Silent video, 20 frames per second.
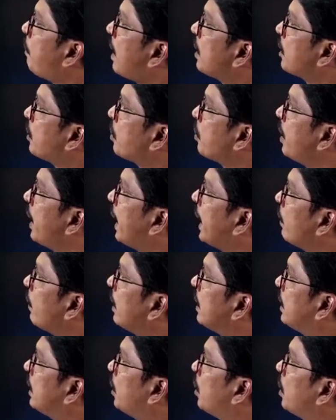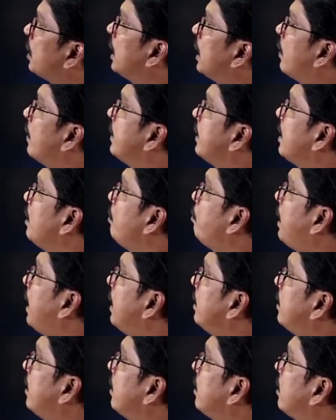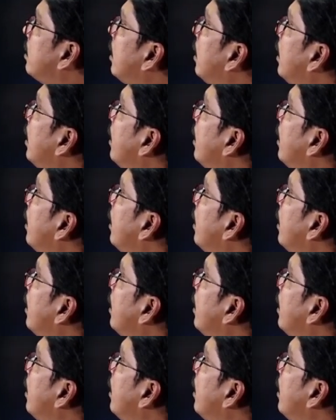positive, negative and zero sequence impedances